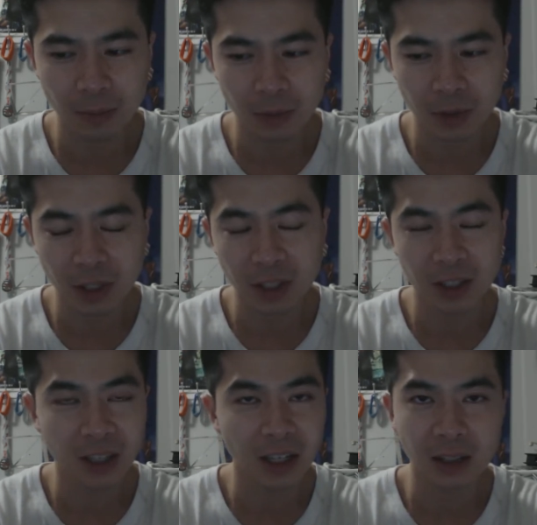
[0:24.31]
Return
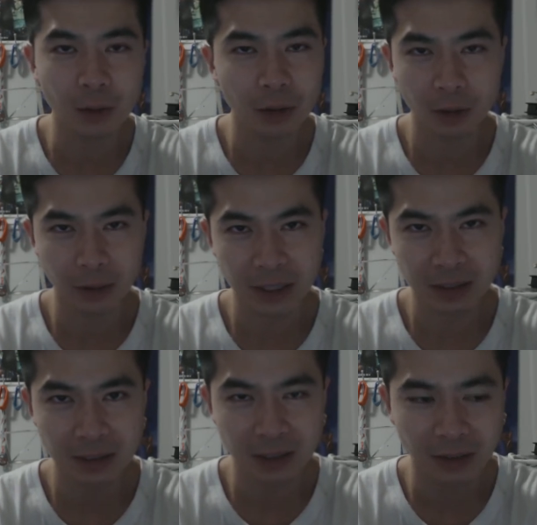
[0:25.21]
of the King, Lord of the
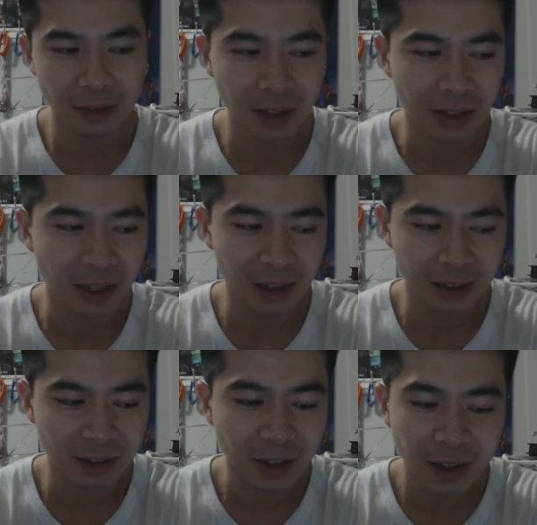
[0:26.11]
Rings, and stuff like
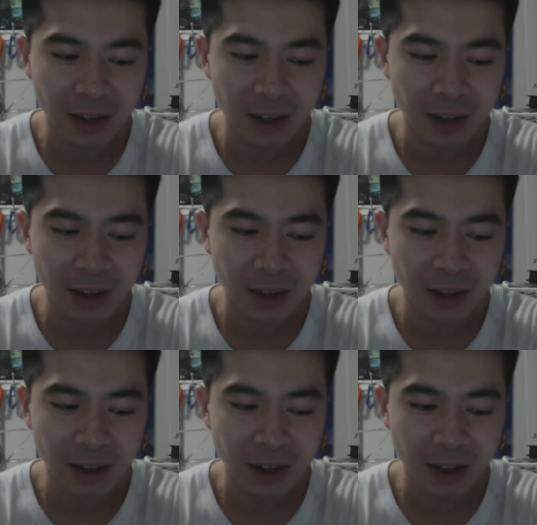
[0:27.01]
that, and